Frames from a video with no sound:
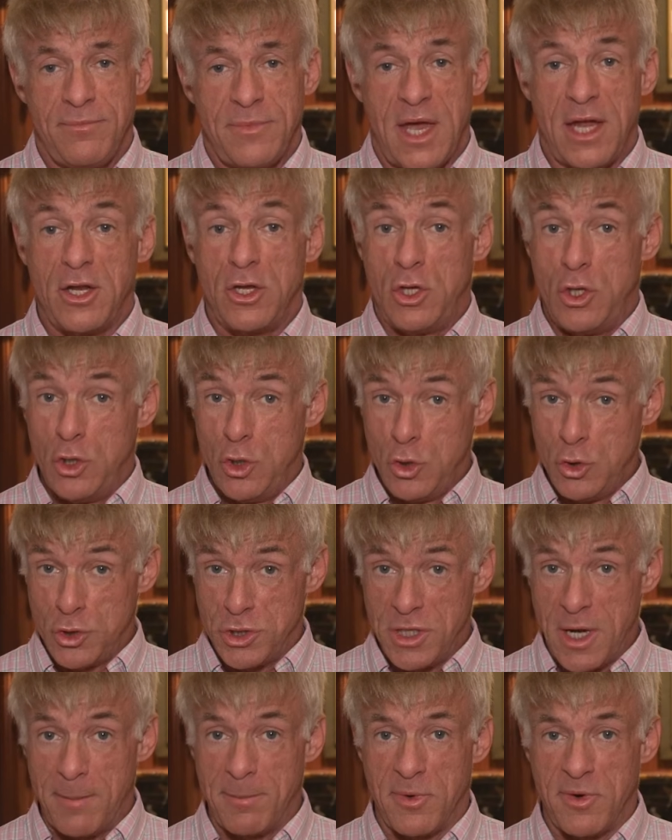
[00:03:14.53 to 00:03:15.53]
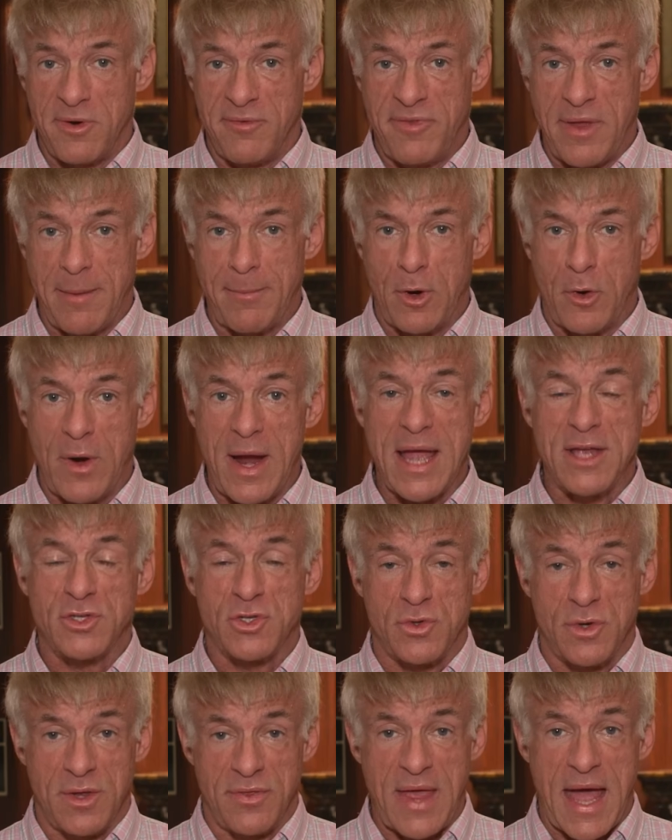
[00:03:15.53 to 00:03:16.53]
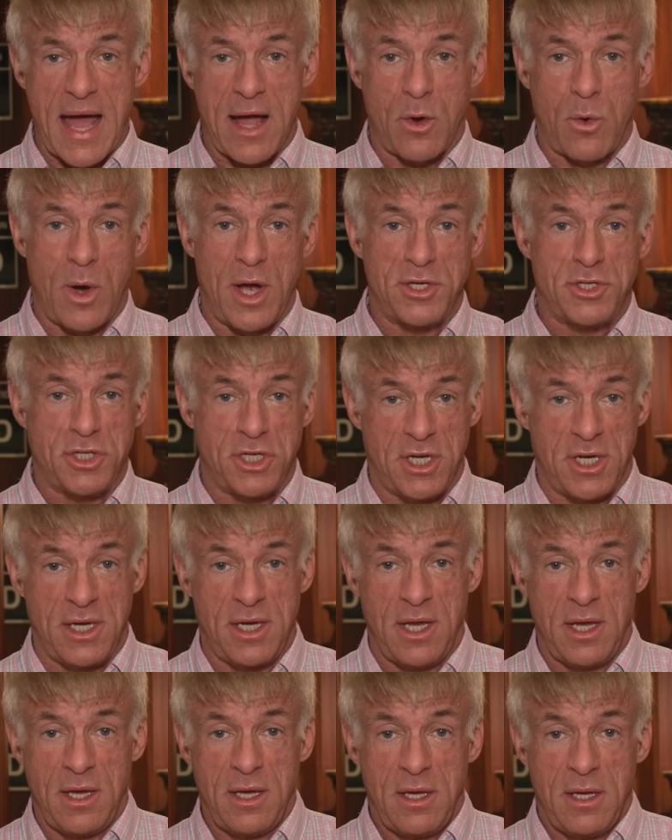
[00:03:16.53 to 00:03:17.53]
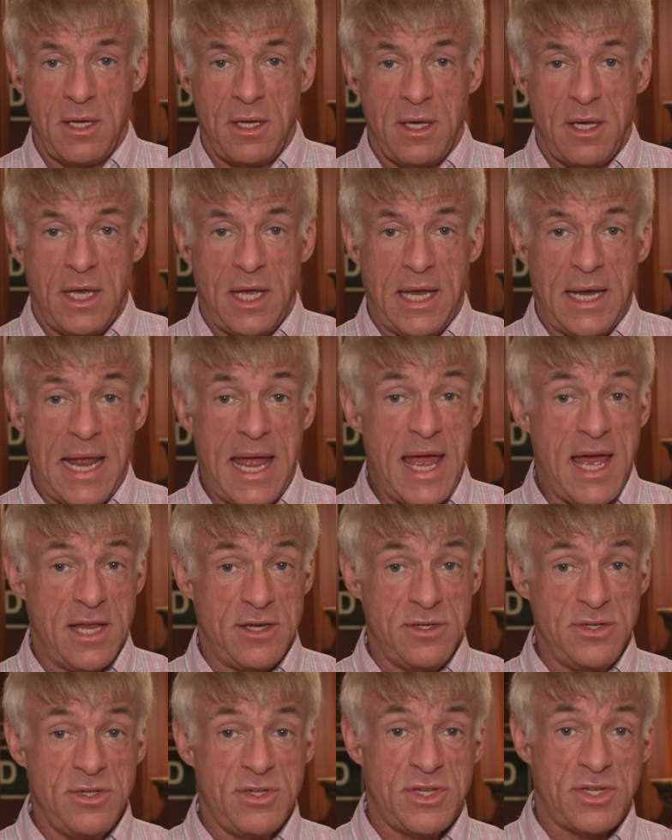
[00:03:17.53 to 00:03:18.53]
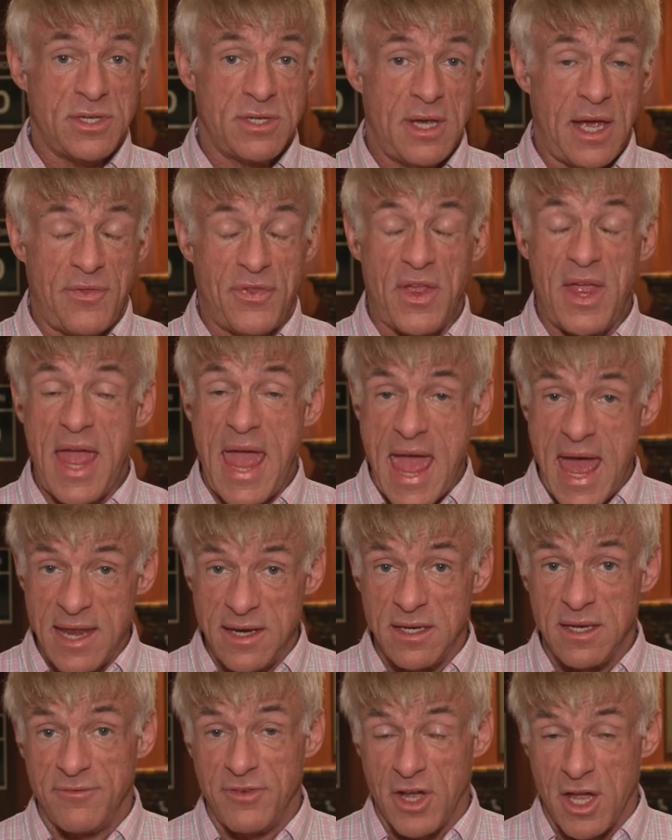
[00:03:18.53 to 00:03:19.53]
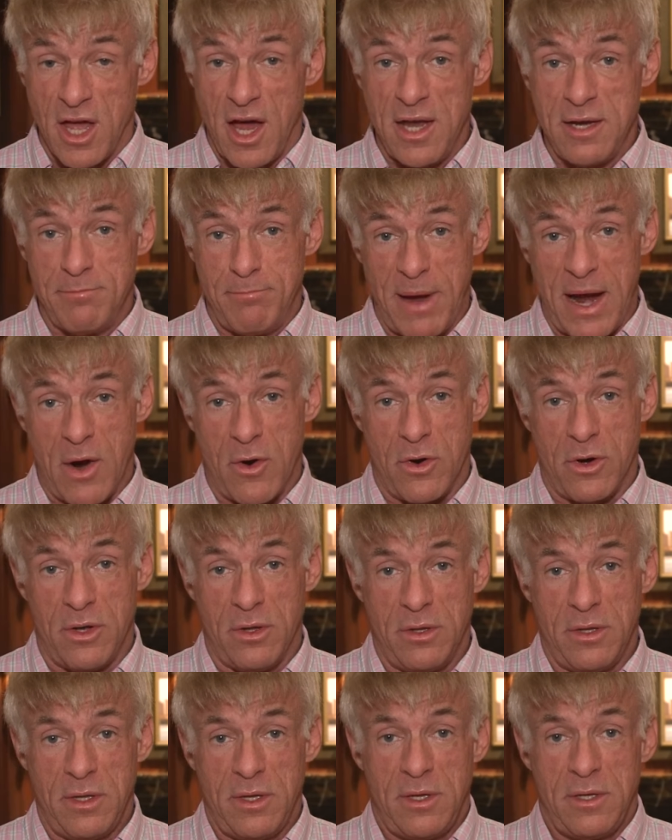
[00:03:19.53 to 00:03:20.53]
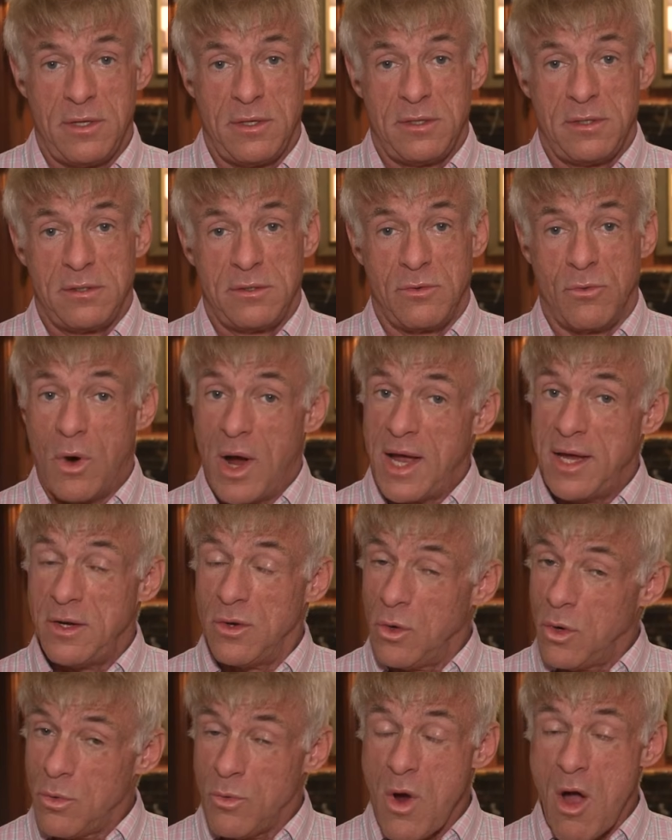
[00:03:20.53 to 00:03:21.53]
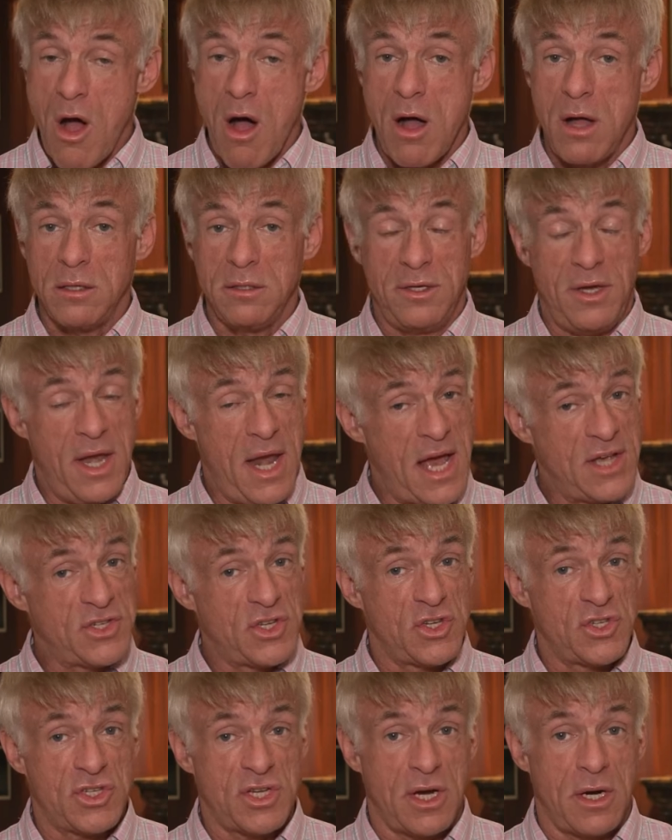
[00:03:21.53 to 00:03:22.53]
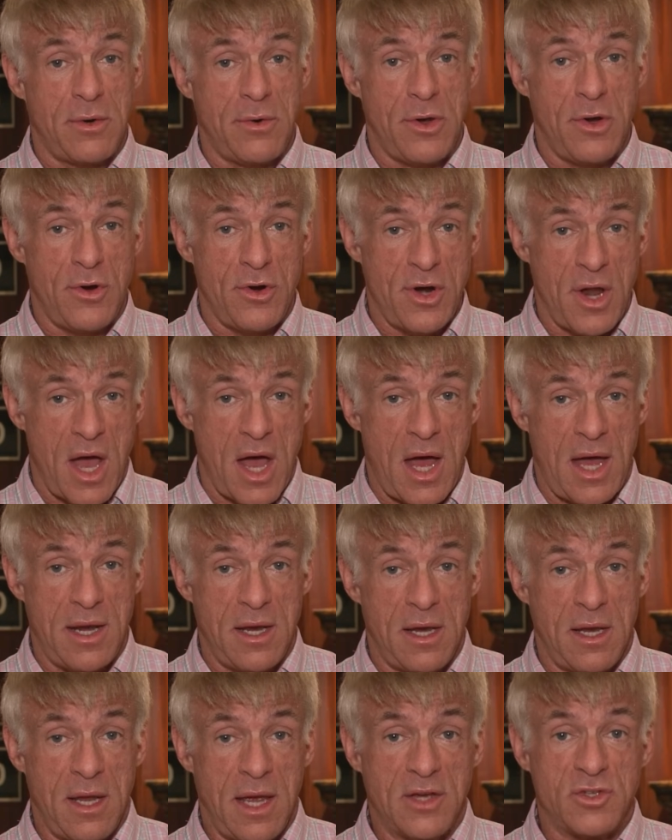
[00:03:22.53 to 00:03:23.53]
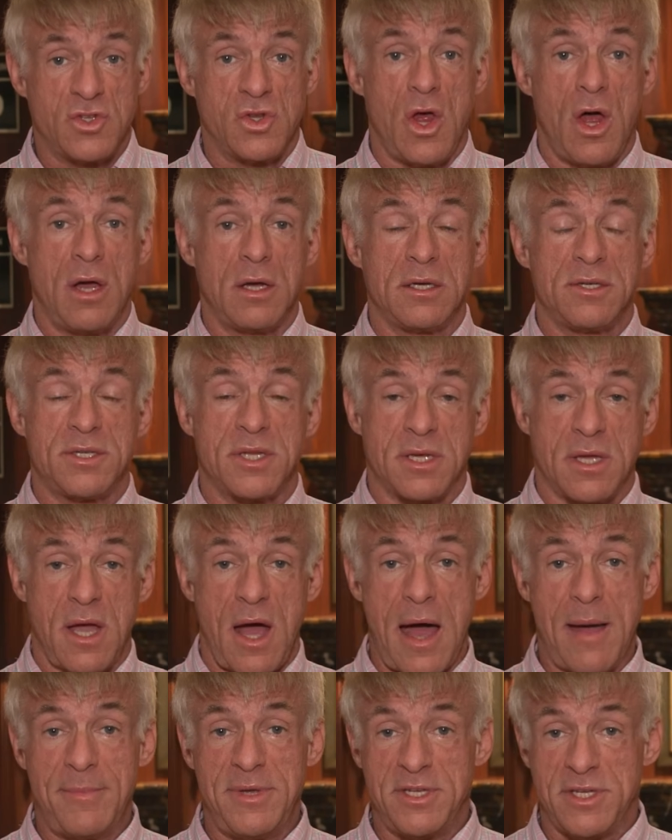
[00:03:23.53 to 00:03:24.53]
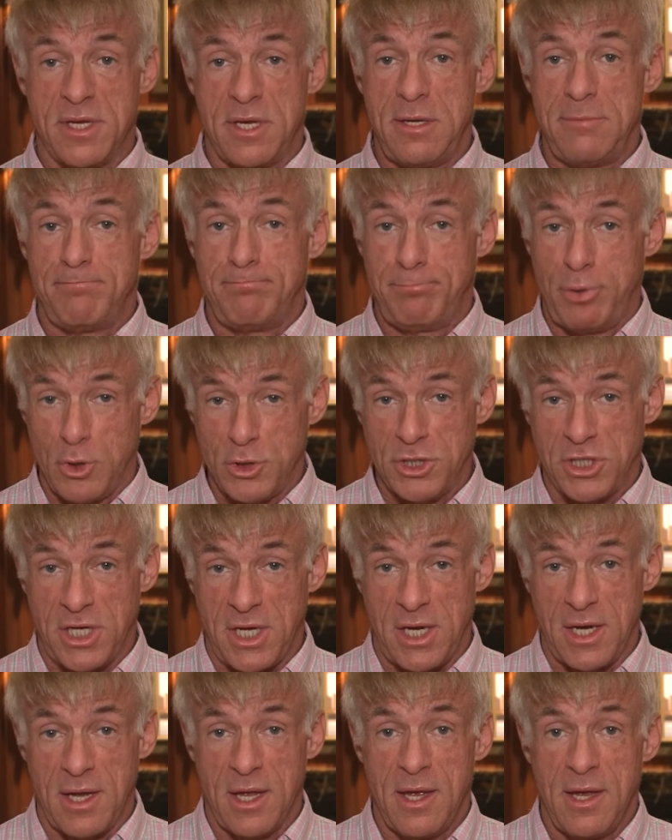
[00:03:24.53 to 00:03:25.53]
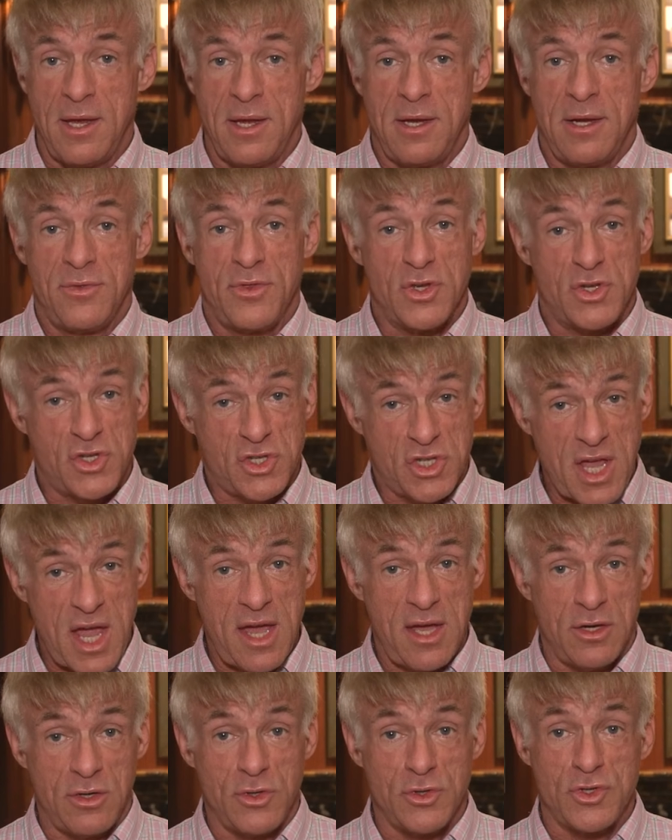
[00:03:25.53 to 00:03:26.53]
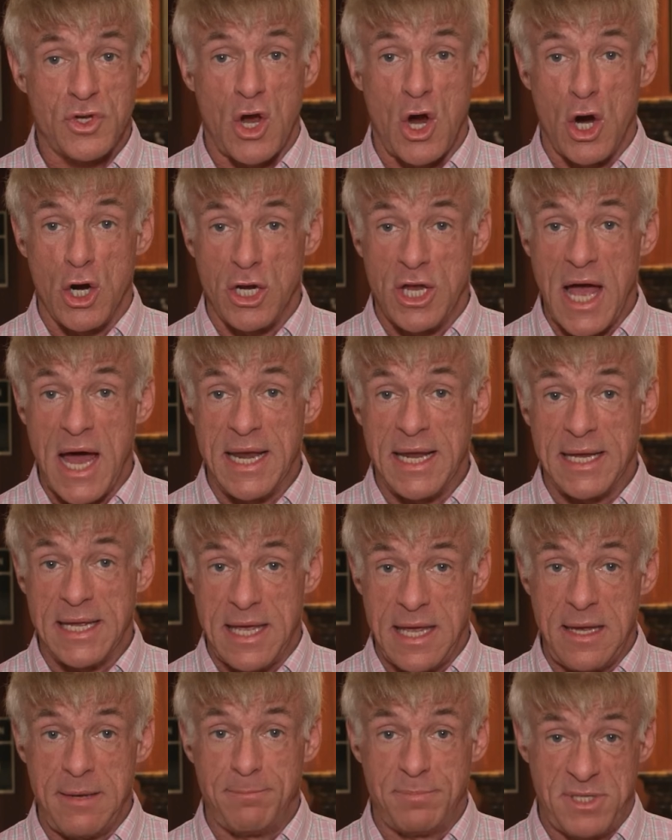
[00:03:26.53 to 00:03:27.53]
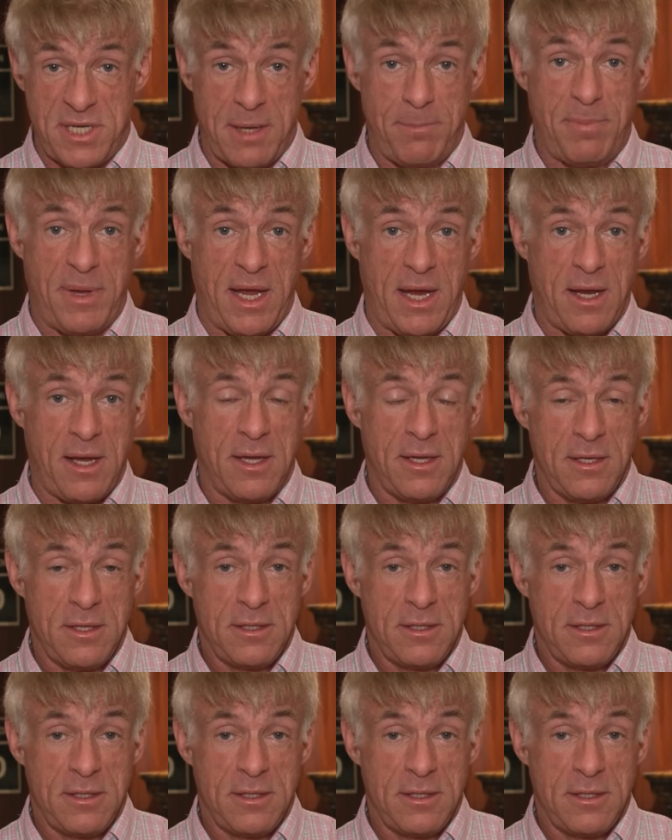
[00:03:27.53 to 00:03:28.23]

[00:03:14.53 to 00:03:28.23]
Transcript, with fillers: And a huge number of them are answering that question it ends at the end of a gun barrel. Right or wrong, necessary or not, as long as the commies keep pushing, the scales are going to keep tipping.